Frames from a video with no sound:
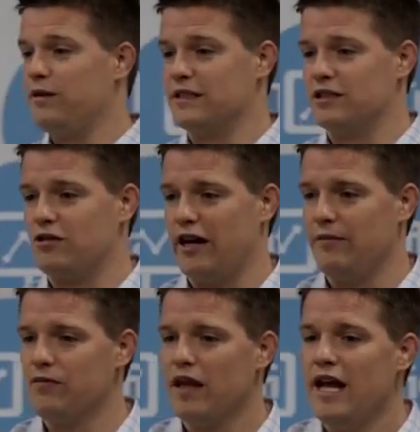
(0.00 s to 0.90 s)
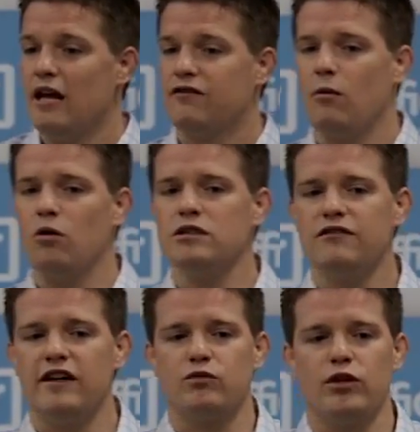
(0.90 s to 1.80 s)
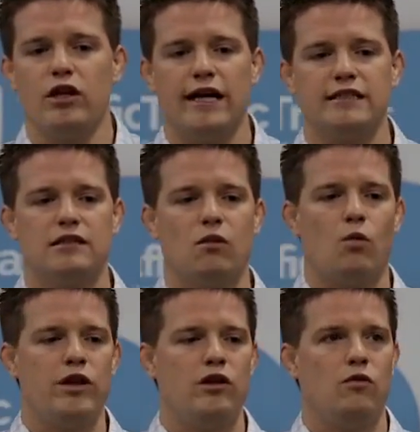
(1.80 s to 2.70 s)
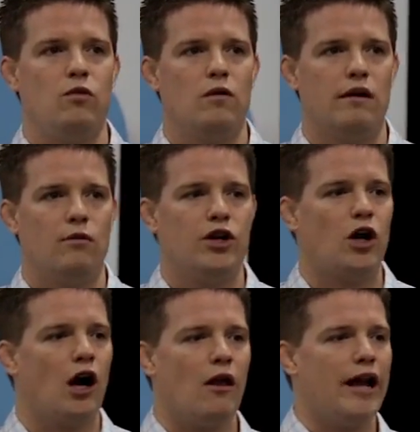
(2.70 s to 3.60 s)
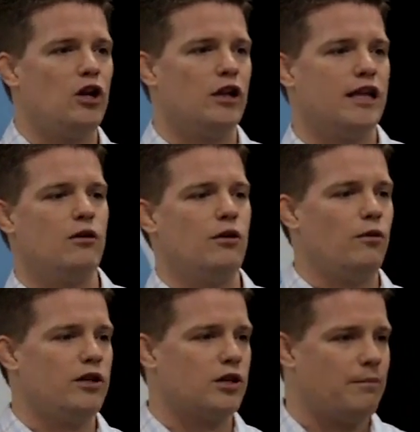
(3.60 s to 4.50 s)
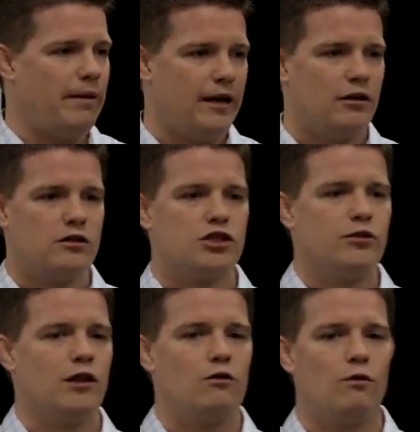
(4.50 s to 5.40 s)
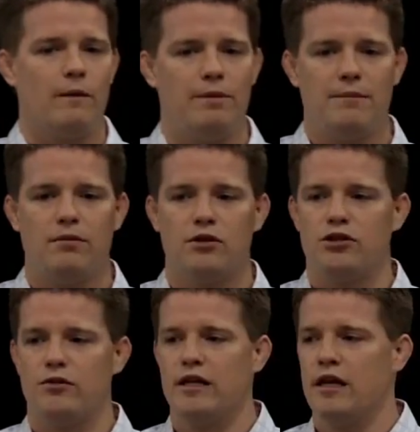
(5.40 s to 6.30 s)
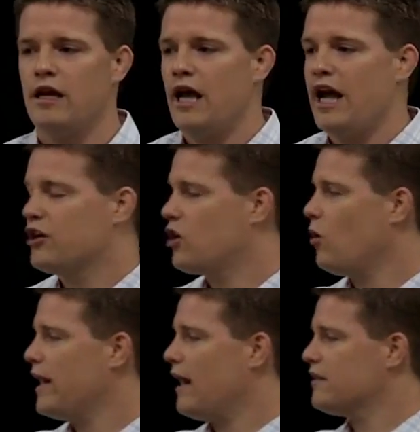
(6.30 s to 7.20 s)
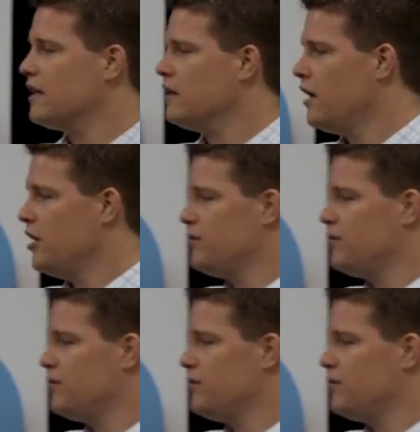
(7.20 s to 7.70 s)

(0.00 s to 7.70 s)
business, right? Now, for most of us, when you're online, you're looking at what your competitors are doing, looking at what people are doing, and you're going out there,